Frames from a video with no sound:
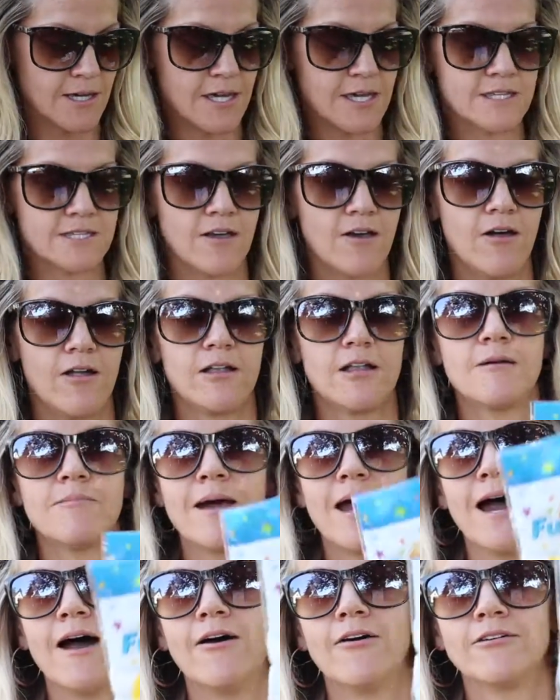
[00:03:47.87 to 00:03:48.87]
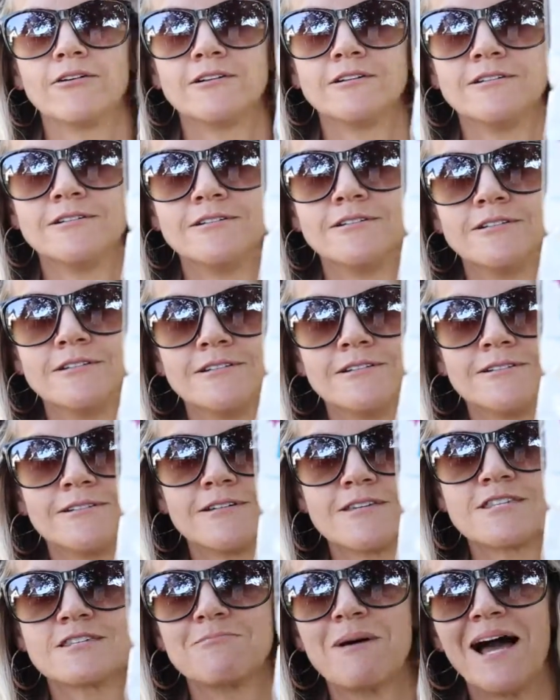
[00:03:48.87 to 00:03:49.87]
is all about
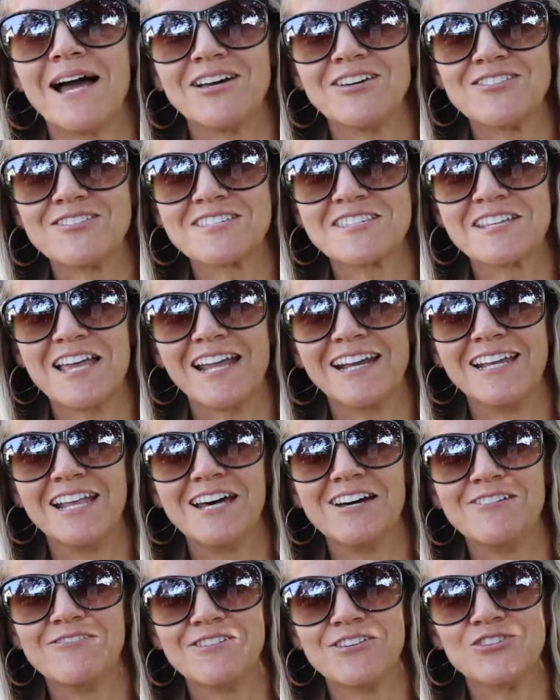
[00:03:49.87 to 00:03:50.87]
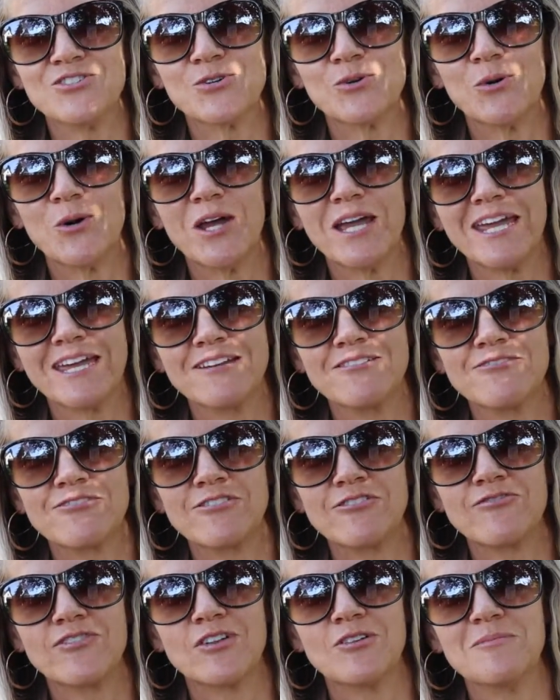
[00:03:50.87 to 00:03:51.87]
smiles and love and joy and
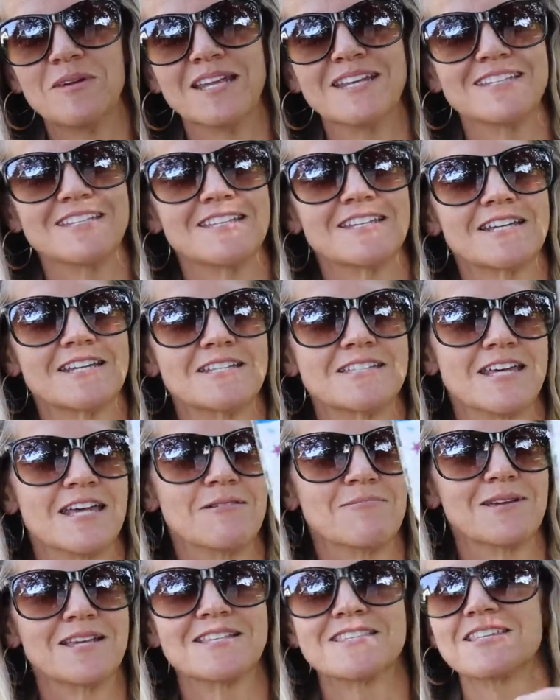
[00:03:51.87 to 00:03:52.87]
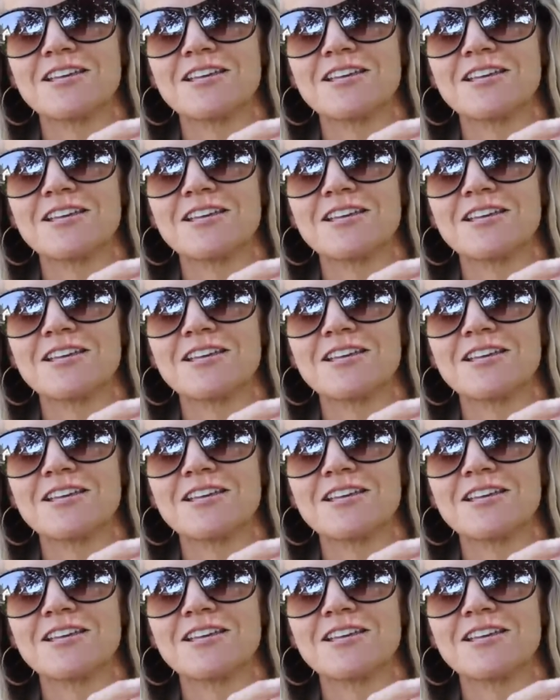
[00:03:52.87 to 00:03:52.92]
fulfillment and contentment.